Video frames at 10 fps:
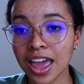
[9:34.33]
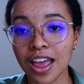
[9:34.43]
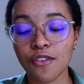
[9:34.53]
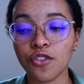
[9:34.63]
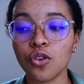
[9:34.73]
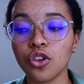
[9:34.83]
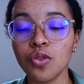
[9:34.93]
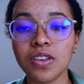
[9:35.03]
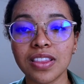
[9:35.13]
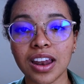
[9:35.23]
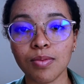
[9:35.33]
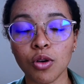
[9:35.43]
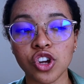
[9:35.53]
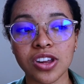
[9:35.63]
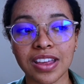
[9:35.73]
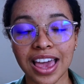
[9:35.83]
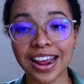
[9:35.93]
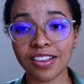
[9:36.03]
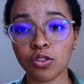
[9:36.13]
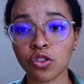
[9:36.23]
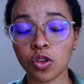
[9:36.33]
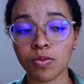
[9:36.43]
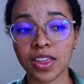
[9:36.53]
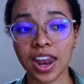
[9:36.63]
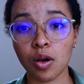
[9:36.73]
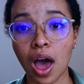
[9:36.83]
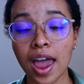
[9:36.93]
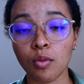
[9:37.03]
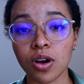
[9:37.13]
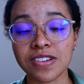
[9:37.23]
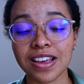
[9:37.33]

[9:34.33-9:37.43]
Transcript: If you're using that emotion as like, hey, this is also something I want,